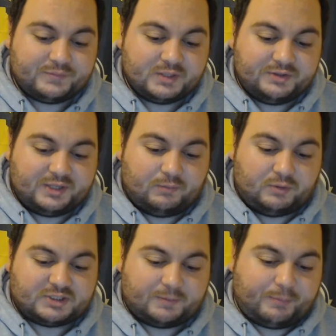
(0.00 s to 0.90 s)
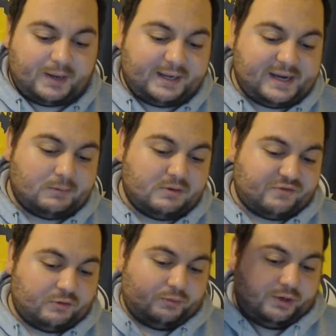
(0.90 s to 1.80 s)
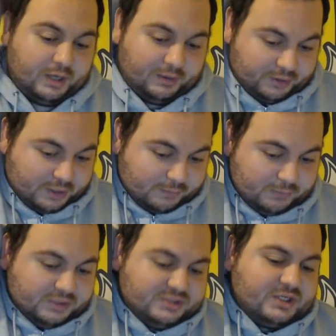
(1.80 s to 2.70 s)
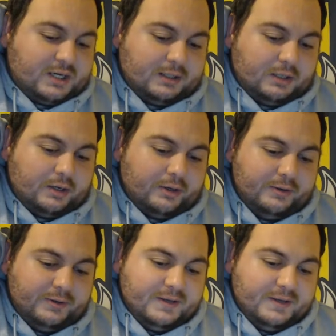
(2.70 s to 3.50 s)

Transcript: There was a bad error from Ronaldo, Mulatalo.